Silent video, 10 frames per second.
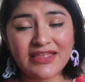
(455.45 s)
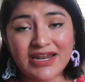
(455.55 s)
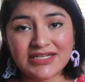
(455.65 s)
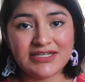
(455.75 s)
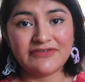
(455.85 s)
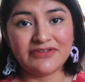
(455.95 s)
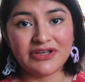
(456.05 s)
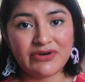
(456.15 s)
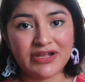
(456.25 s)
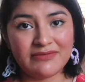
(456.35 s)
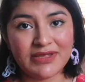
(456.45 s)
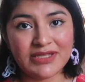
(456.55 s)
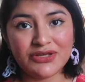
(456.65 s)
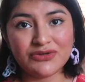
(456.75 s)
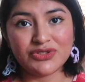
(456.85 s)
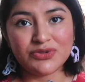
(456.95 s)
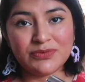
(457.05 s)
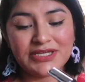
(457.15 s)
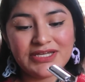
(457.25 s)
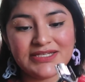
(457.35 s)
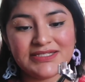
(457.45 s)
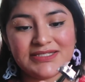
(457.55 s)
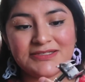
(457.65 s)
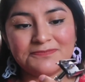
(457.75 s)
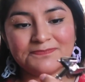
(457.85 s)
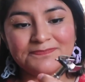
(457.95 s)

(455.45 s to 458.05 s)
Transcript: then I definitely recommend that you do, because